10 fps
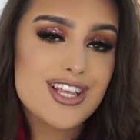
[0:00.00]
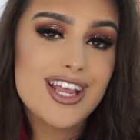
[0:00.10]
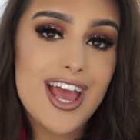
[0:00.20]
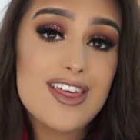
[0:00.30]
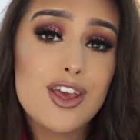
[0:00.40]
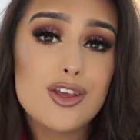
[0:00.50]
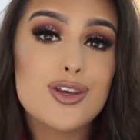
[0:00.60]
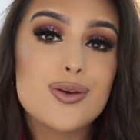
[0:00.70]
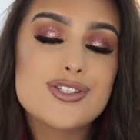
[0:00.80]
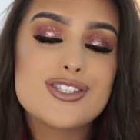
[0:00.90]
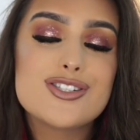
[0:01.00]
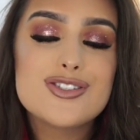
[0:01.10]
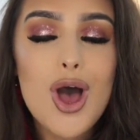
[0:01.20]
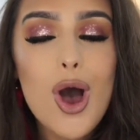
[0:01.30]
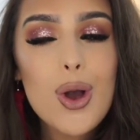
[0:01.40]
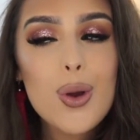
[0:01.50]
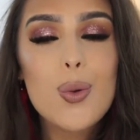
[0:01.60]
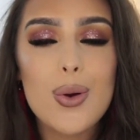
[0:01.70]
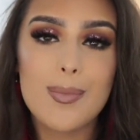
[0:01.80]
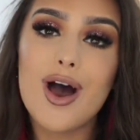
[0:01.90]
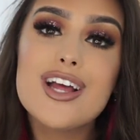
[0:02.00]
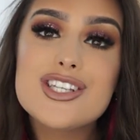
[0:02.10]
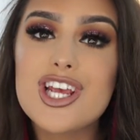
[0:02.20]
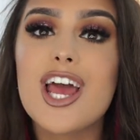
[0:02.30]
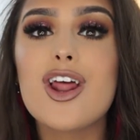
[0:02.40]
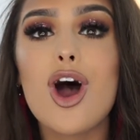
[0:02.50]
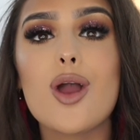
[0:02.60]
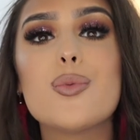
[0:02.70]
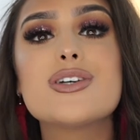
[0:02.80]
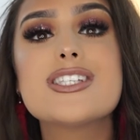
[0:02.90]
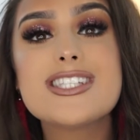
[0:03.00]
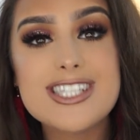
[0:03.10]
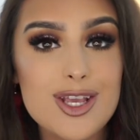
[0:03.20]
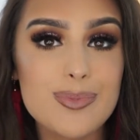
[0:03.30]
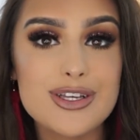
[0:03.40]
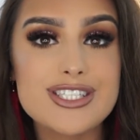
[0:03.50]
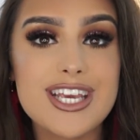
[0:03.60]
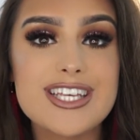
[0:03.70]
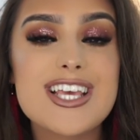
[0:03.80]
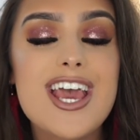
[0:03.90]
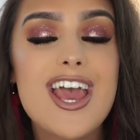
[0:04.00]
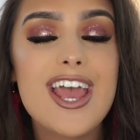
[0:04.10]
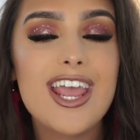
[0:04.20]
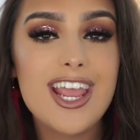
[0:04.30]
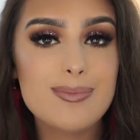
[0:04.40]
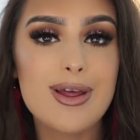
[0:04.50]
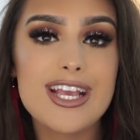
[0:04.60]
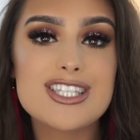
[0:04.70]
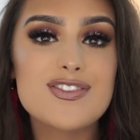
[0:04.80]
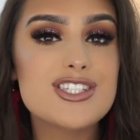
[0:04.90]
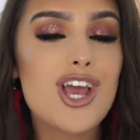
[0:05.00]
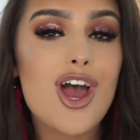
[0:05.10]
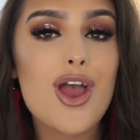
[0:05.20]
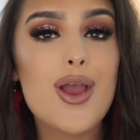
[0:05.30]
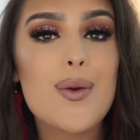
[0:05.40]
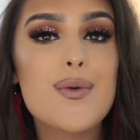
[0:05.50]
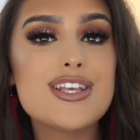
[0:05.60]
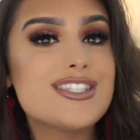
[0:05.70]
So yeah, thank you so much and I will see you beauties in my next video.